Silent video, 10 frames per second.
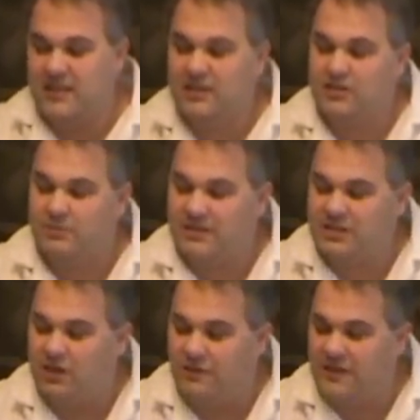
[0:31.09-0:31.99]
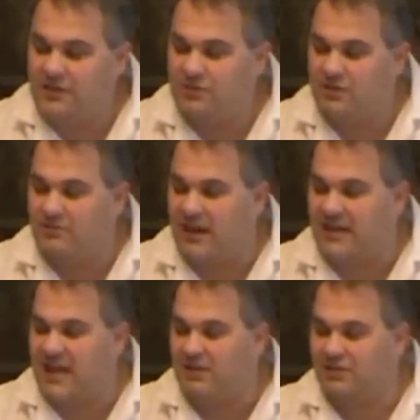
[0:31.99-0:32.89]
So what Sophie's doing right
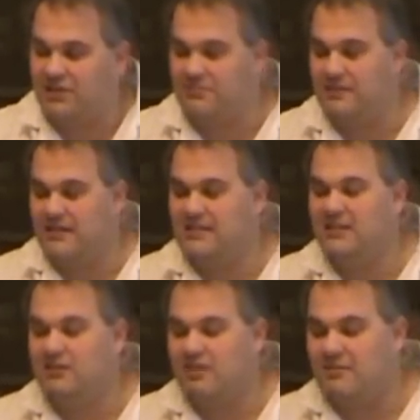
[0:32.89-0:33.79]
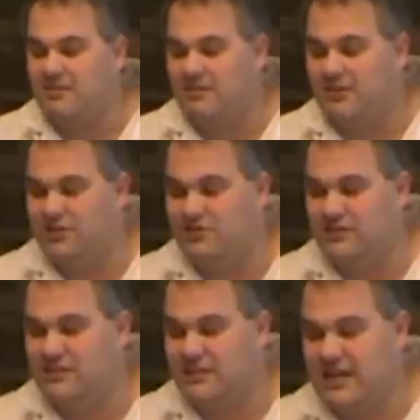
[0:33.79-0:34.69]
now is she's mixing the cranberry juice
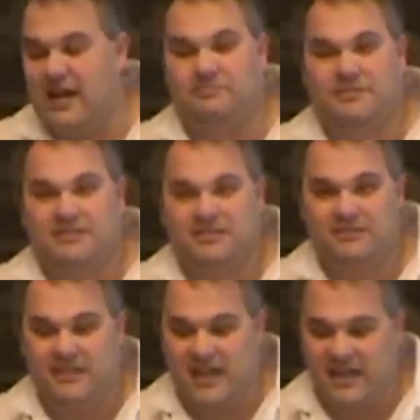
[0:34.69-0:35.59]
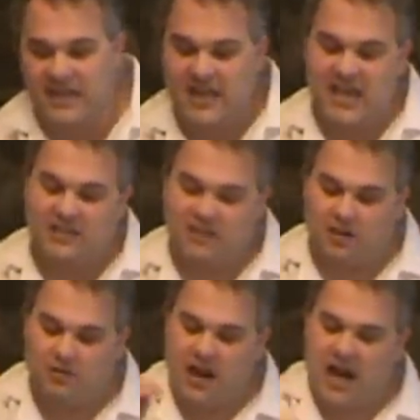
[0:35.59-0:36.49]
into cups, okay?
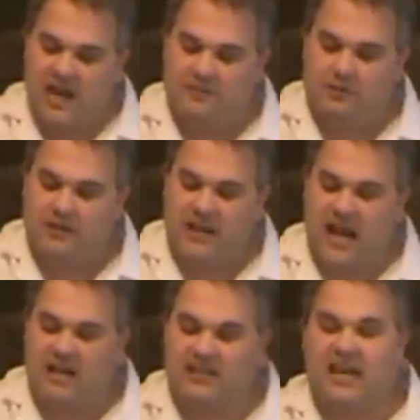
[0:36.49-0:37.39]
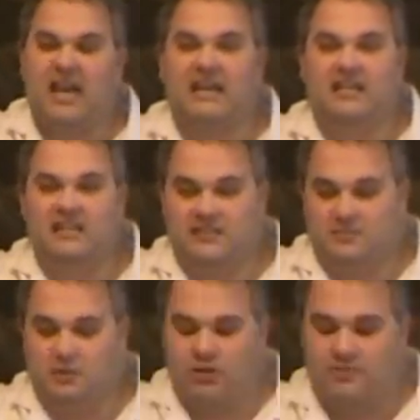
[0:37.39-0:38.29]
So I've already allocated
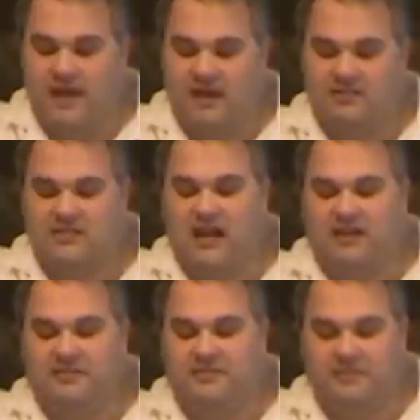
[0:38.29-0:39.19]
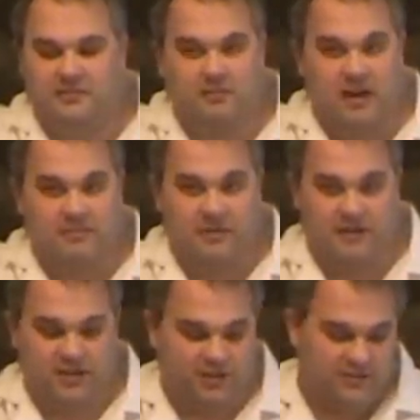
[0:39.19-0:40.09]
small amounts of
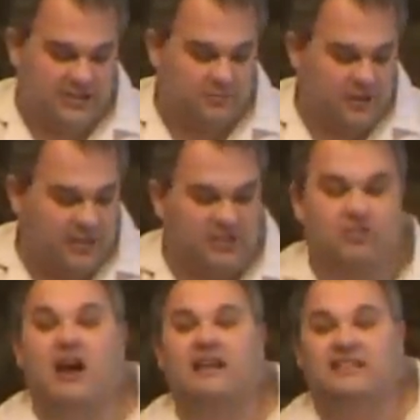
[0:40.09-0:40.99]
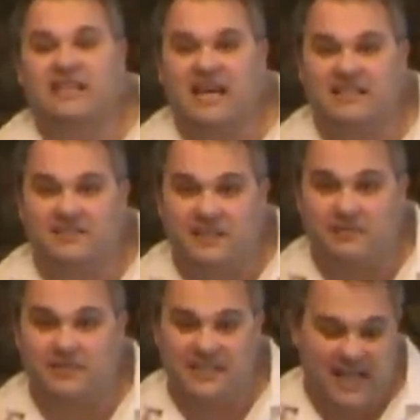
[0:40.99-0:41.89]
cranberry juice, and we're going to try to test if
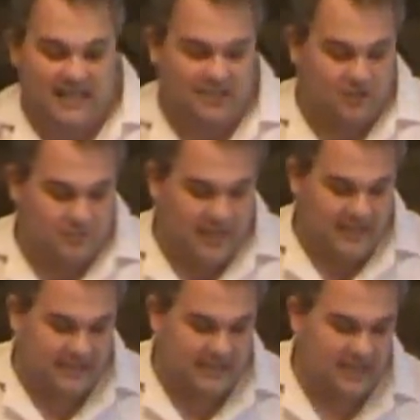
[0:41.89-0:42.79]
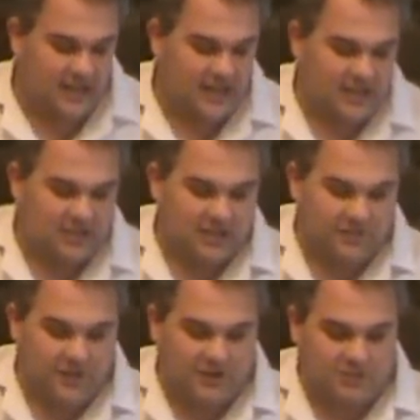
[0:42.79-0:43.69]
something's acid or base. So the
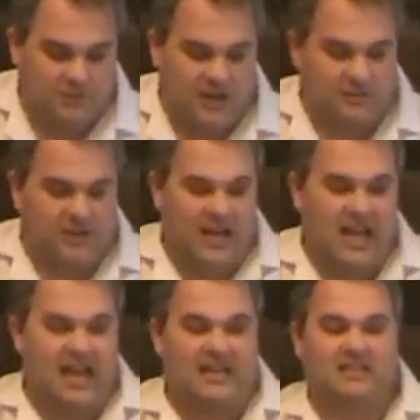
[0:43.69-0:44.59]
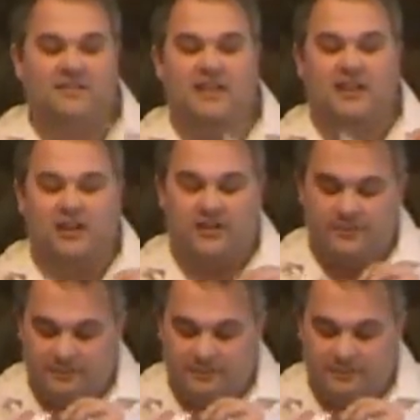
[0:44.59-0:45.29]
first one I'm going to add is vinegar.